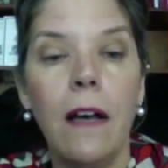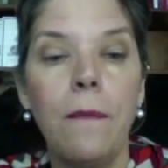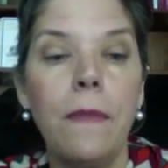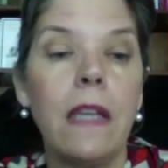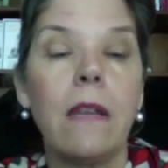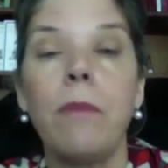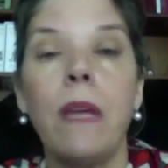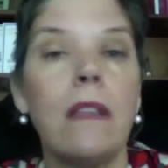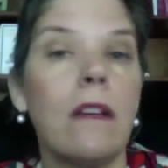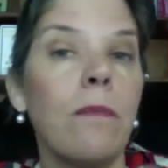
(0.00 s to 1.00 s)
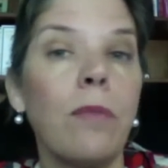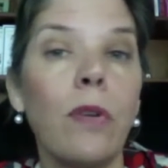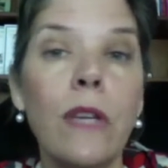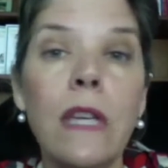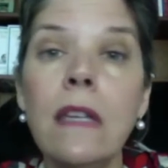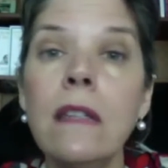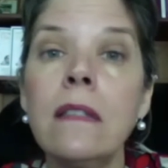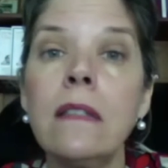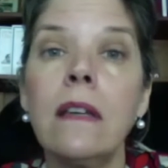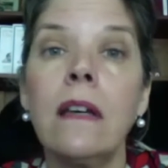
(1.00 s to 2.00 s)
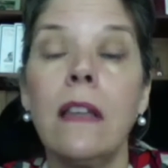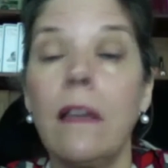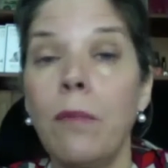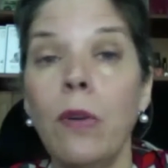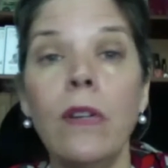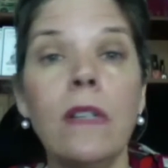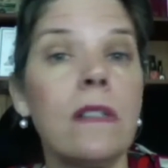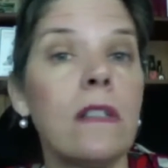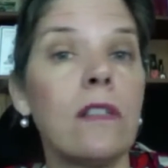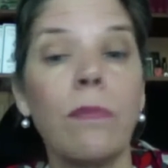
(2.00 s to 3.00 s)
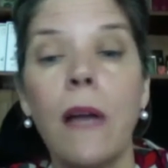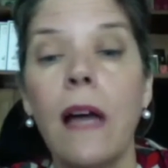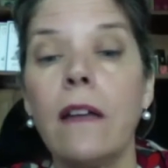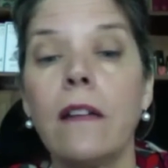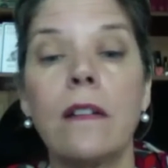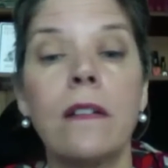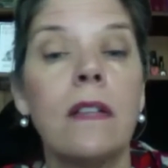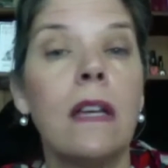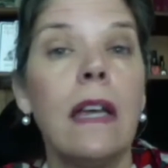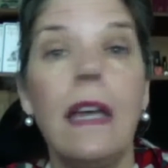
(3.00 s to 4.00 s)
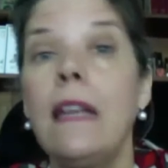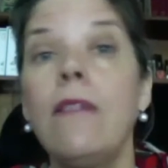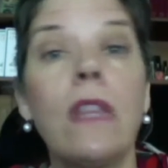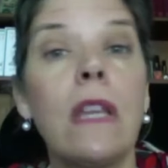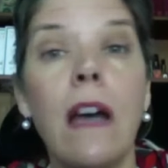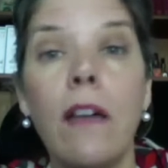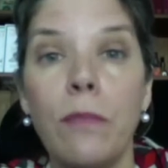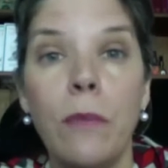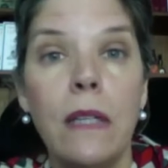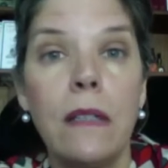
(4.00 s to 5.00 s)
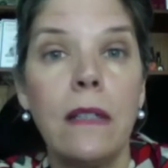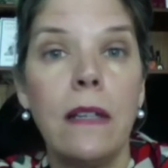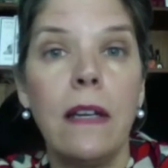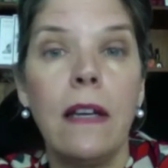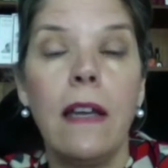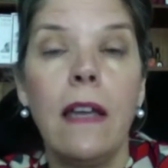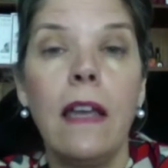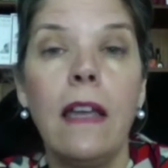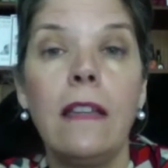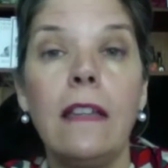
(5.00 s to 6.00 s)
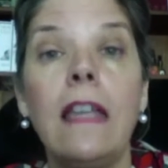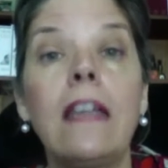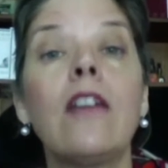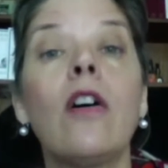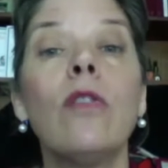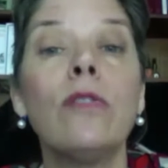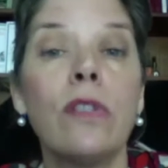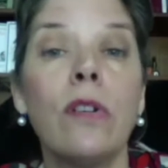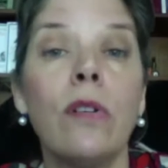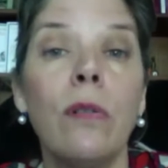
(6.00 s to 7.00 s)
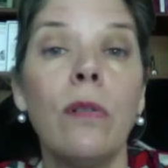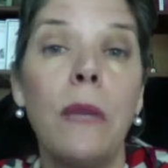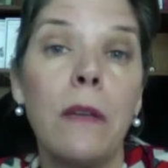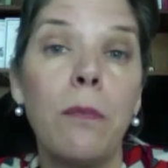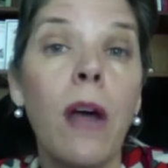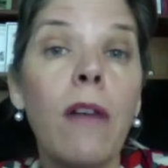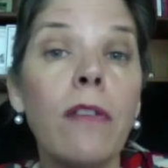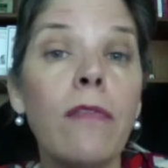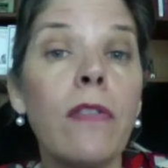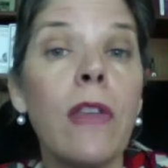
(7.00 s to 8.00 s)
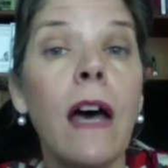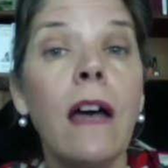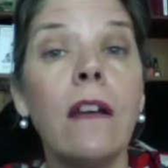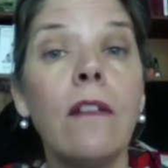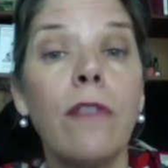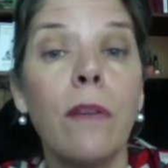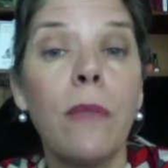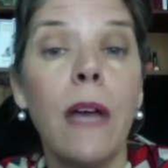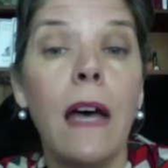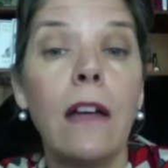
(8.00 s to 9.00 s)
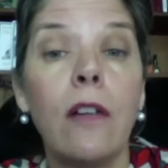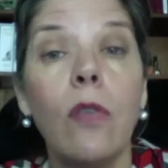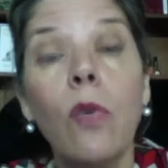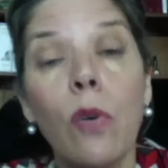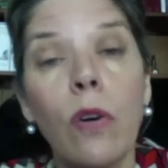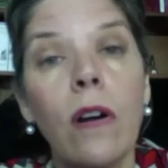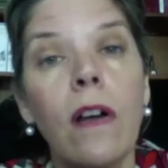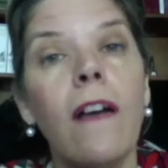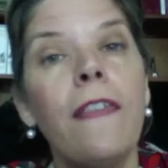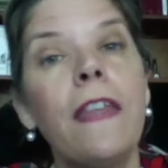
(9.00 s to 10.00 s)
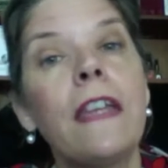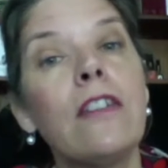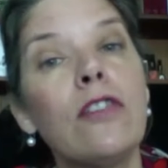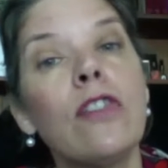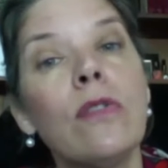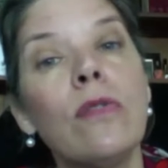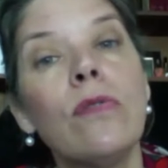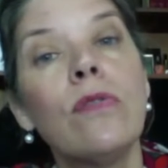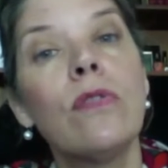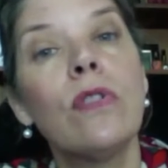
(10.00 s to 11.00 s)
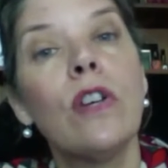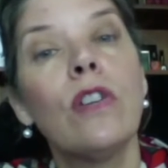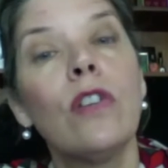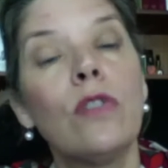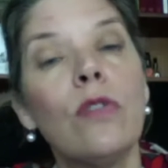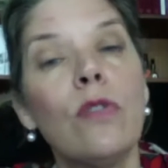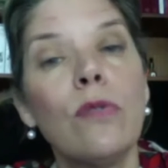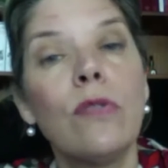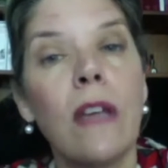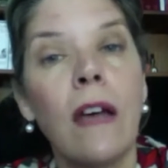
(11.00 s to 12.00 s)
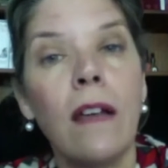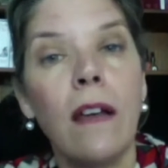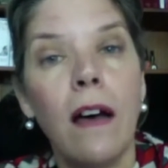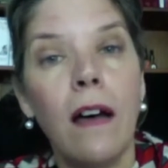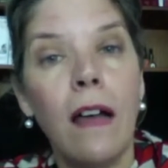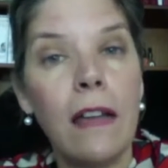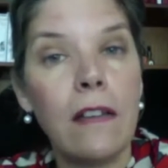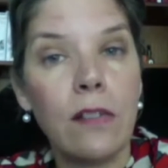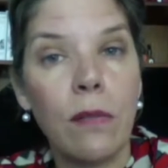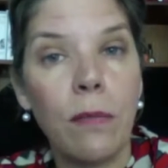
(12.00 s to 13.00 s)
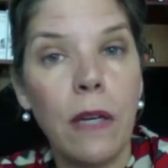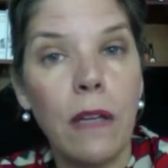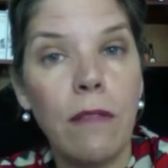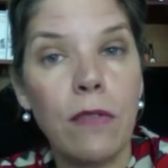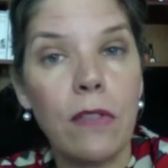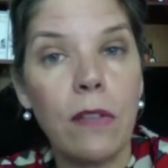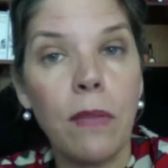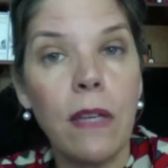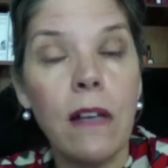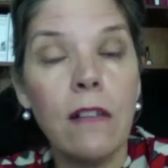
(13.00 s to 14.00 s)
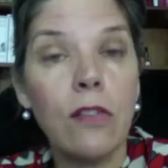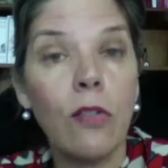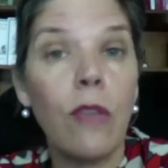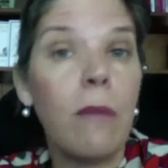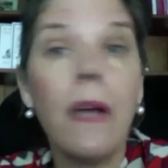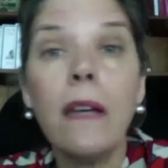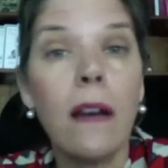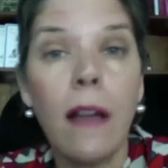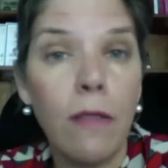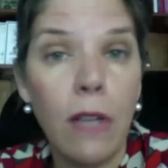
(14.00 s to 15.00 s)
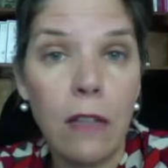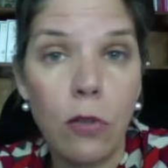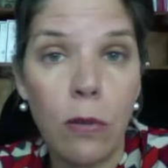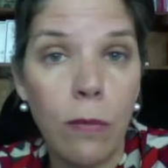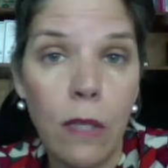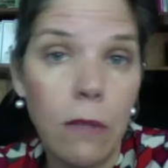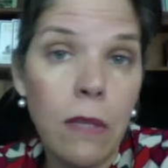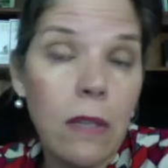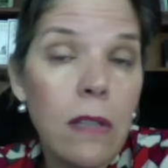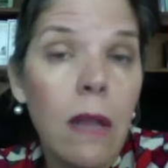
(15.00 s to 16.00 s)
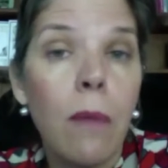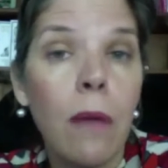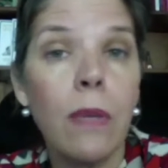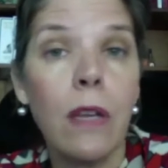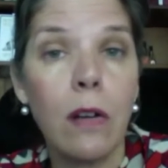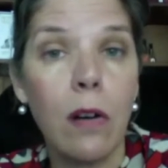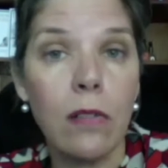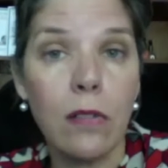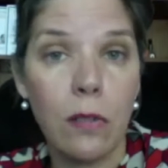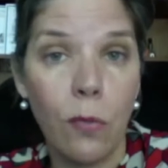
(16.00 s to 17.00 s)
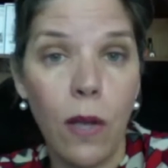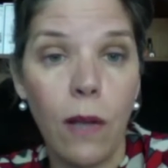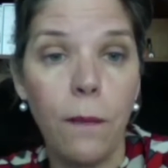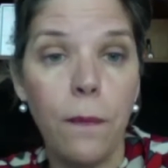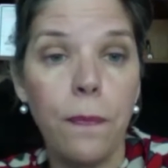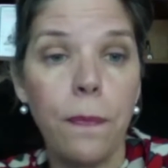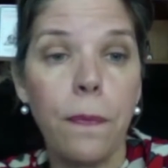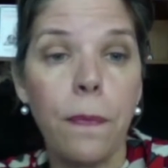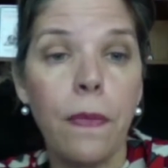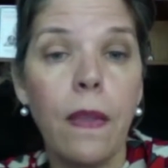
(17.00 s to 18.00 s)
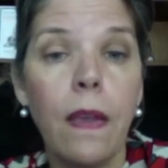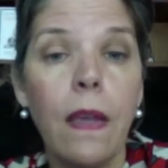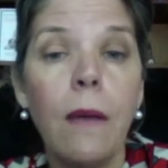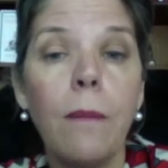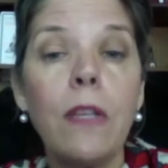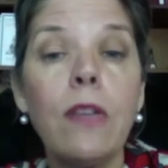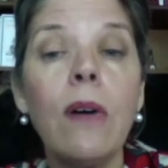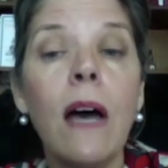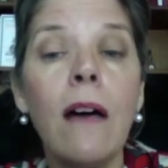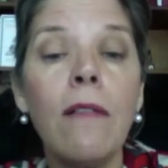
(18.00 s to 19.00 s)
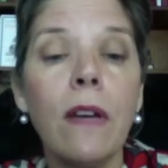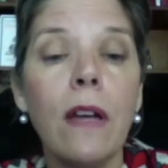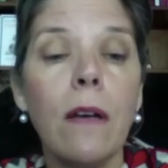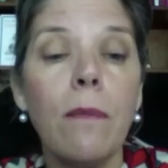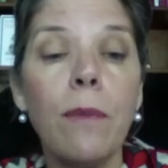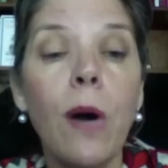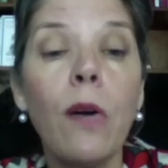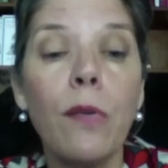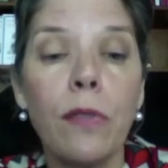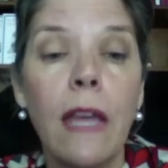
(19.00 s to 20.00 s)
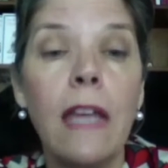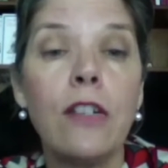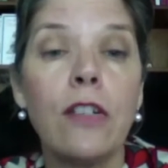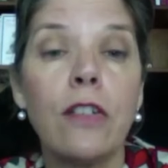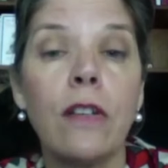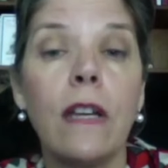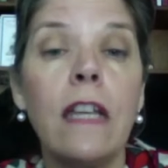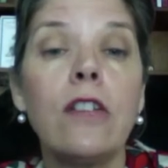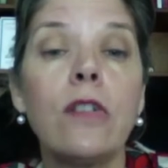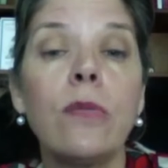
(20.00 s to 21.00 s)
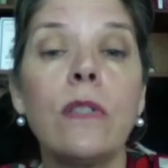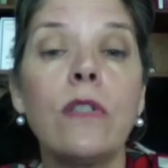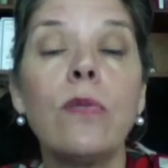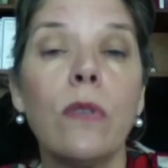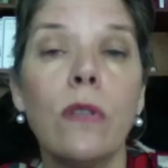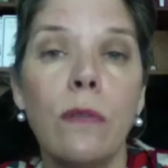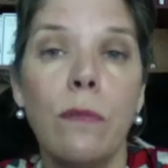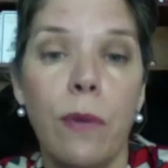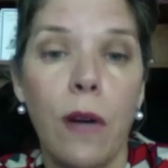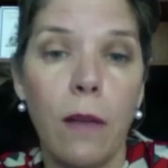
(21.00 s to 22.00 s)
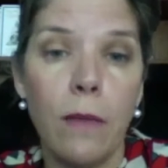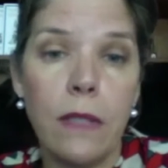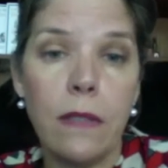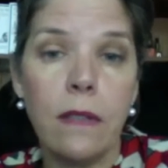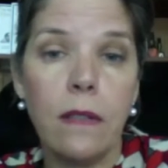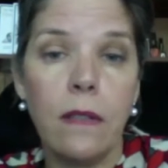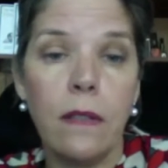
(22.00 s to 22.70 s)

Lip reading: They can pay their employees, the employers, their suppliers, and even the government. And they can also make a profit from that, or they can choose to use that extra money for something else, or they might not have an extra money because that might be a cost as well. But you have both entered into a dual promise.